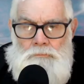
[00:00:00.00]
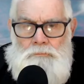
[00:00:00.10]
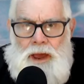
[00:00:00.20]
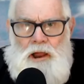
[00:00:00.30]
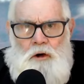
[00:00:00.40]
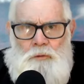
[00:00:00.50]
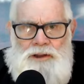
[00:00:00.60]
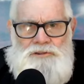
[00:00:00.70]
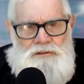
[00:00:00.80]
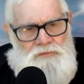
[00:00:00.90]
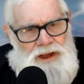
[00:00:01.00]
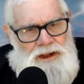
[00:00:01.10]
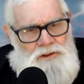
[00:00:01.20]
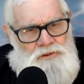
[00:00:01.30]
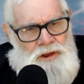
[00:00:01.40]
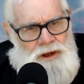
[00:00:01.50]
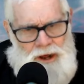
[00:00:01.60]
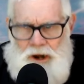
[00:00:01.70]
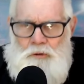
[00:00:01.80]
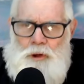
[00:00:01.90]
Hello, wrestling fans.
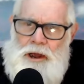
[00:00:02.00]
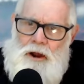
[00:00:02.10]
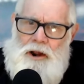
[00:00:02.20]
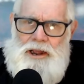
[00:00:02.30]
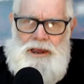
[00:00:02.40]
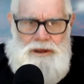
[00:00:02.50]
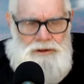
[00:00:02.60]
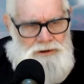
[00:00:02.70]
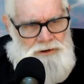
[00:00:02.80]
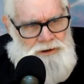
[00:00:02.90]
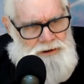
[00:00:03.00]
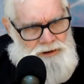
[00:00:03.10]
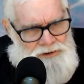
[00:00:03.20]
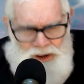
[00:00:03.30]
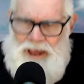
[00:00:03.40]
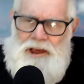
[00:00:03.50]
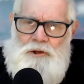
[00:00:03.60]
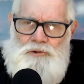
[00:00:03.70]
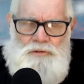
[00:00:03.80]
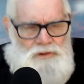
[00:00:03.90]
Here we are again.
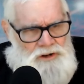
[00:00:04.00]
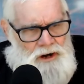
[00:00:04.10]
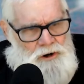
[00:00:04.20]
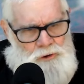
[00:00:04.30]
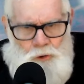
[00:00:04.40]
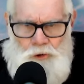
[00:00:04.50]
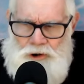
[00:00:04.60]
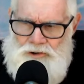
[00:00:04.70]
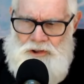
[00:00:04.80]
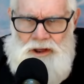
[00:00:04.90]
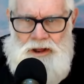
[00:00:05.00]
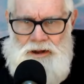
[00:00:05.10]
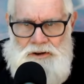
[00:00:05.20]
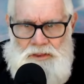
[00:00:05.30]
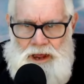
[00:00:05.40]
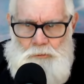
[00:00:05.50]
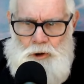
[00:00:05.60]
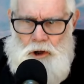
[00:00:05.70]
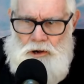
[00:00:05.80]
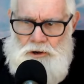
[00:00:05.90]
Tales of the Territories. Today we're
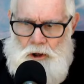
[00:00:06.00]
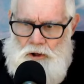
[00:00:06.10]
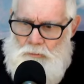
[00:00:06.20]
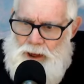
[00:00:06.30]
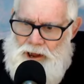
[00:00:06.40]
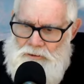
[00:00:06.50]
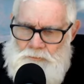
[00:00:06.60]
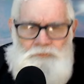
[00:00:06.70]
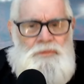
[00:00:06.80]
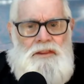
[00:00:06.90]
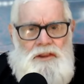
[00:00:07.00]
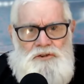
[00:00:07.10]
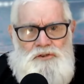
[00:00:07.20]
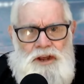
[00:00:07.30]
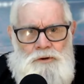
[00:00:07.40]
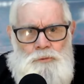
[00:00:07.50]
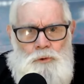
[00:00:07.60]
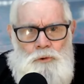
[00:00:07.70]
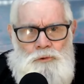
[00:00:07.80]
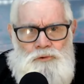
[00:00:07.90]
going to talk about the
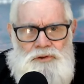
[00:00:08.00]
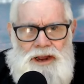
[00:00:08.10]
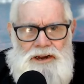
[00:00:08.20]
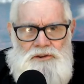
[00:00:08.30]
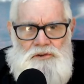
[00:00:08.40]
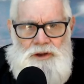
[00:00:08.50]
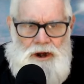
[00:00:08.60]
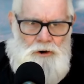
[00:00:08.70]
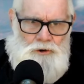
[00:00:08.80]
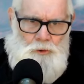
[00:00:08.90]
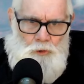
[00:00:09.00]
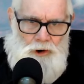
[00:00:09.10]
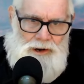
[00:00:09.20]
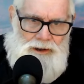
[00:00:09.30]
Central States Territory.